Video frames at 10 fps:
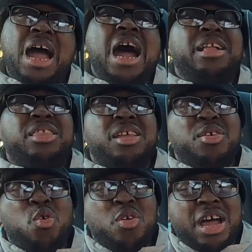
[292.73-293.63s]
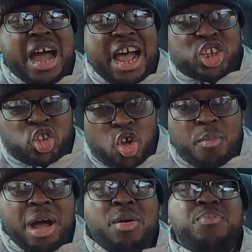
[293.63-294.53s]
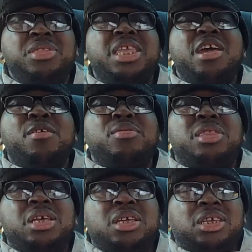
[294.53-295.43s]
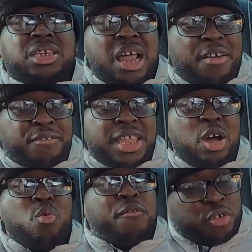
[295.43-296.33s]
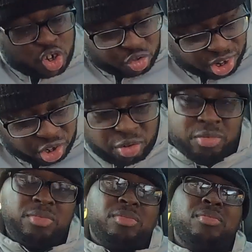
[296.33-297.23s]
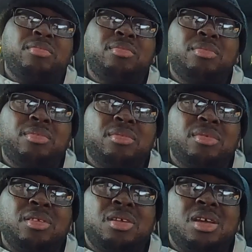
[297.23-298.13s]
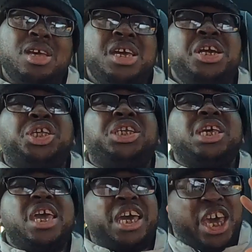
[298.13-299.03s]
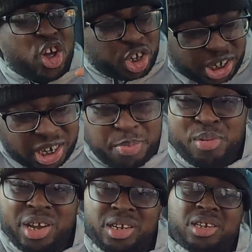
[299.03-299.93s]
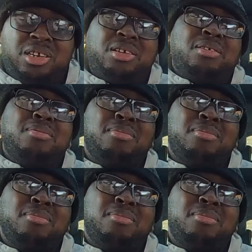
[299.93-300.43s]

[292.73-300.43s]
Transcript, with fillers: And as normal, the, the staff there will frustrate you. It is a chaotic place.